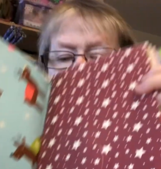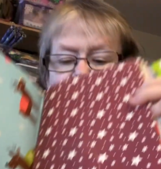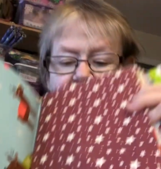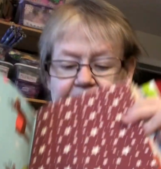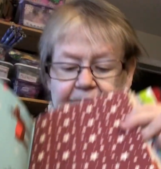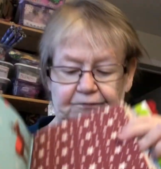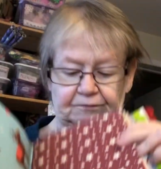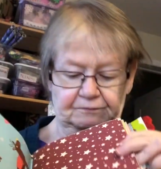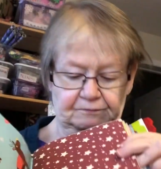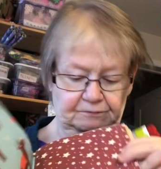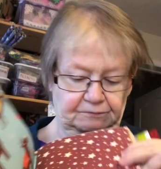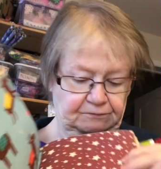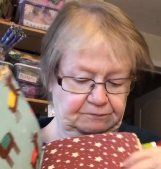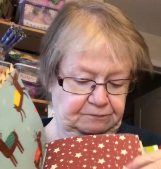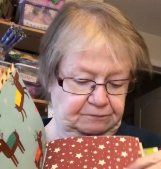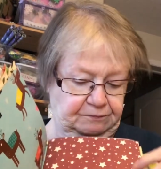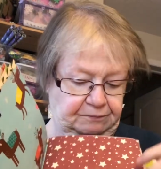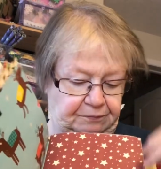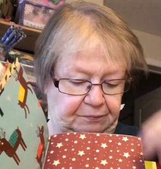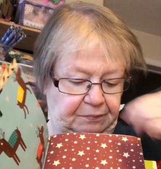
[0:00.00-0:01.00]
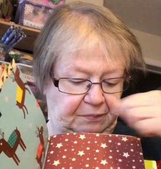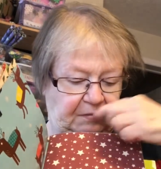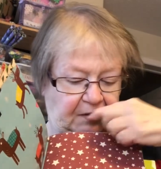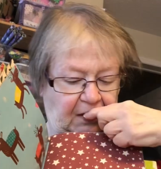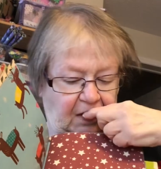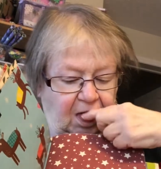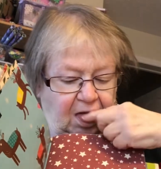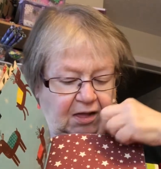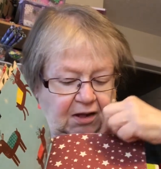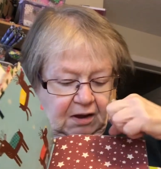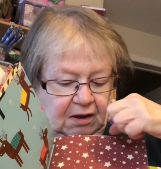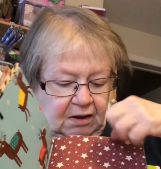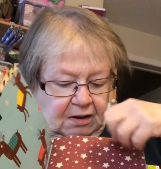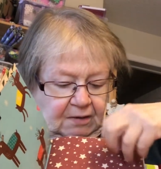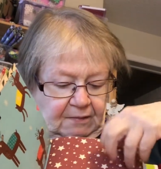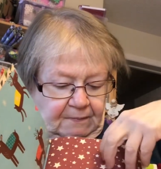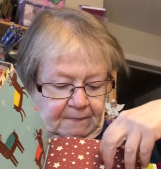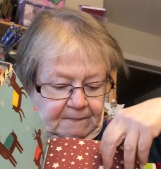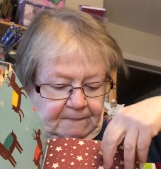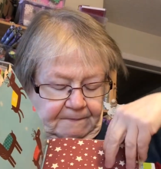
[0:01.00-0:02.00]

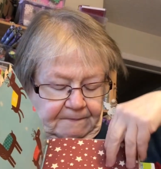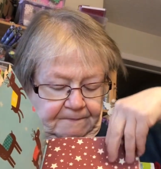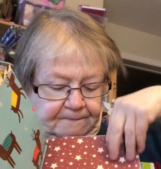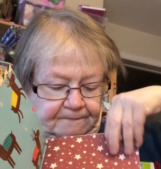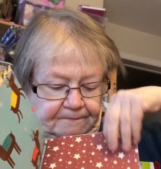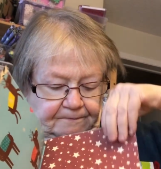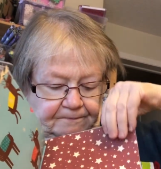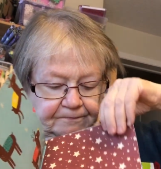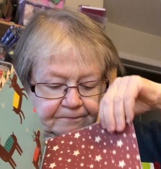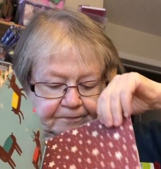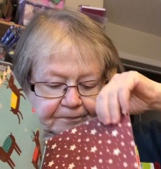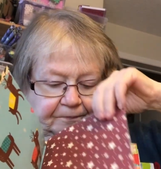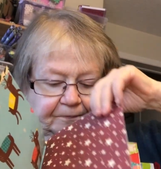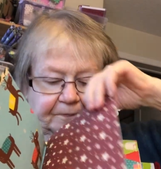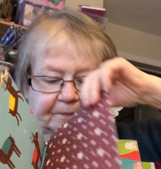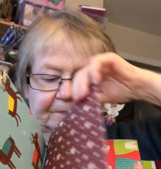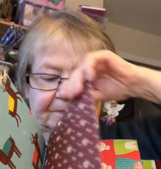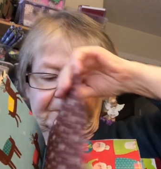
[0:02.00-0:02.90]
(silence)